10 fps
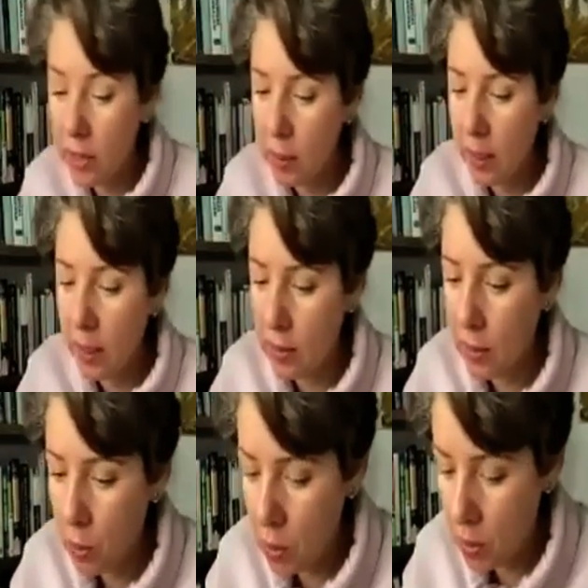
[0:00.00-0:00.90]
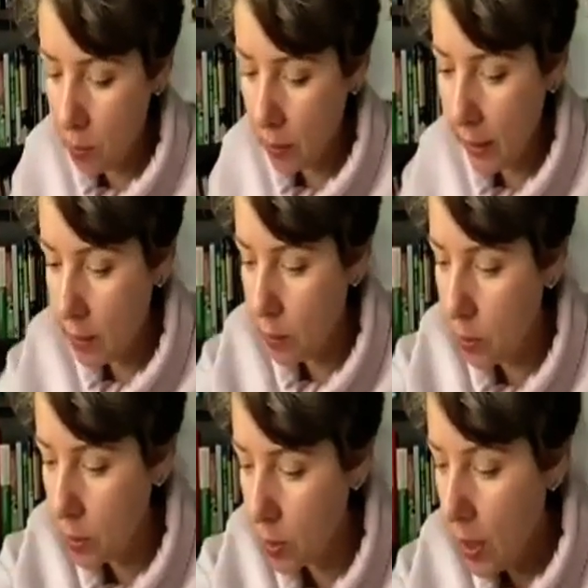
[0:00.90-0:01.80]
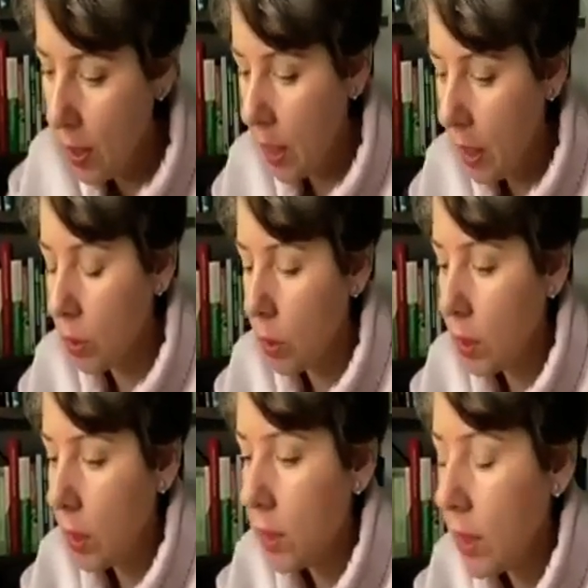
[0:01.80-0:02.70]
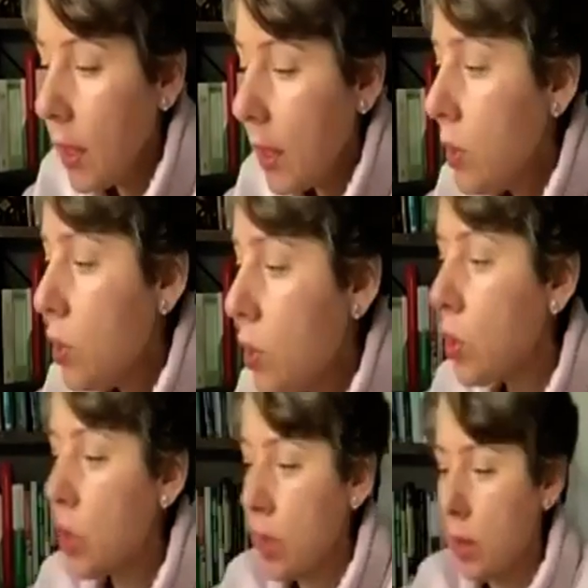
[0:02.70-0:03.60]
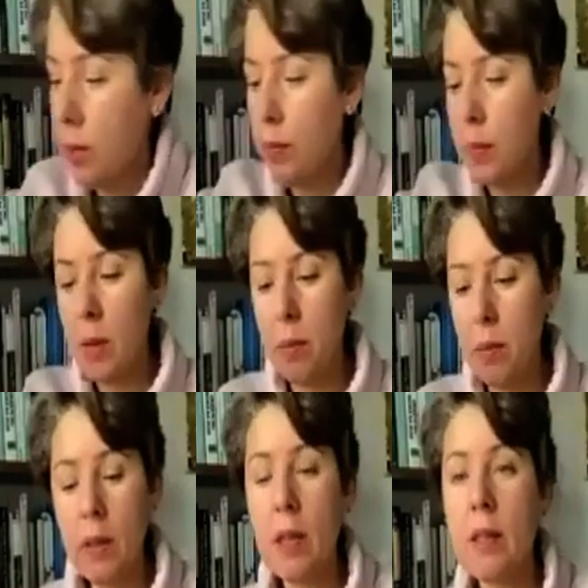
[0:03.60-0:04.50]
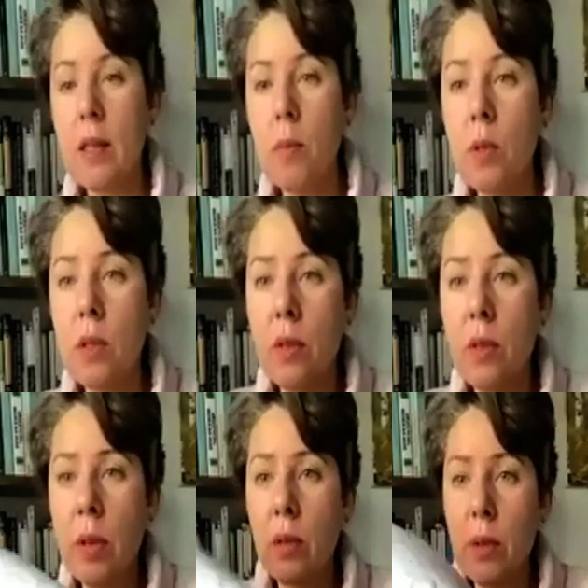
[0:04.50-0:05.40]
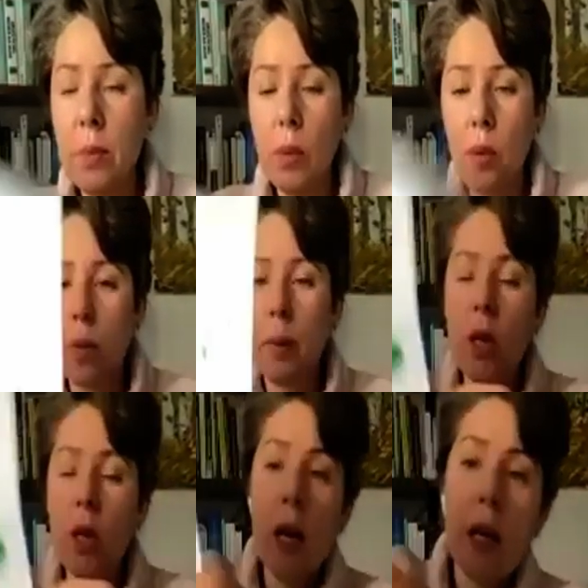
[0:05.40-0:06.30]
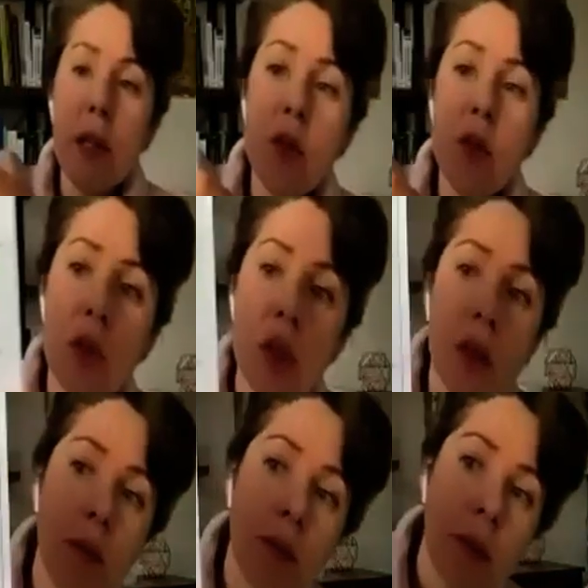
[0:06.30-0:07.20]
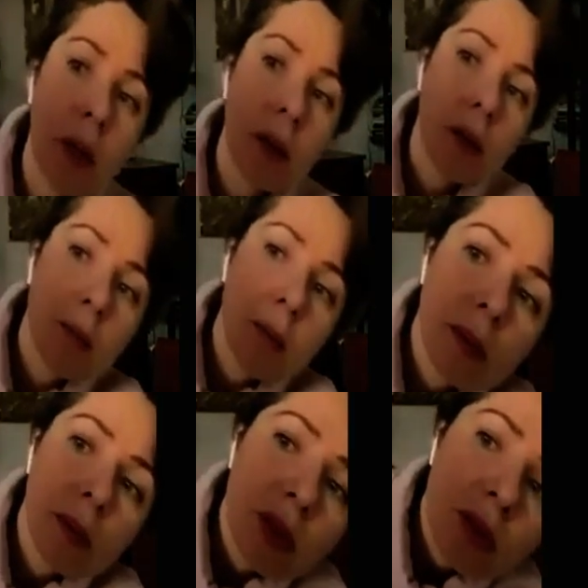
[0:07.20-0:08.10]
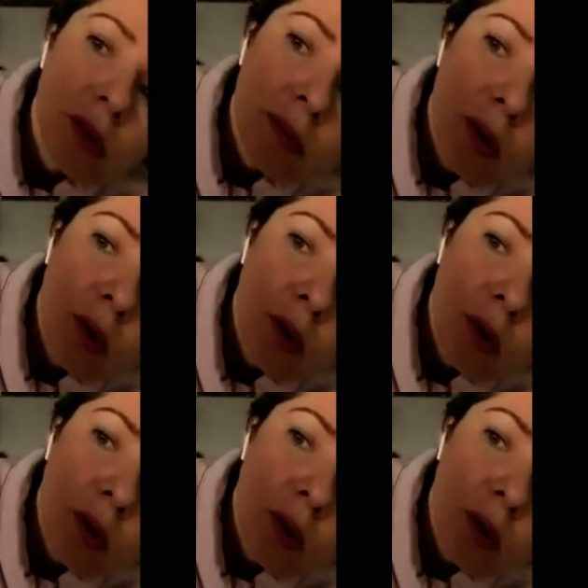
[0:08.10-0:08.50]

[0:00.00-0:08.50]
I didn't plan it, that wasn't planned, but look, the estrogen that's someone's real report, but estrogen, probably too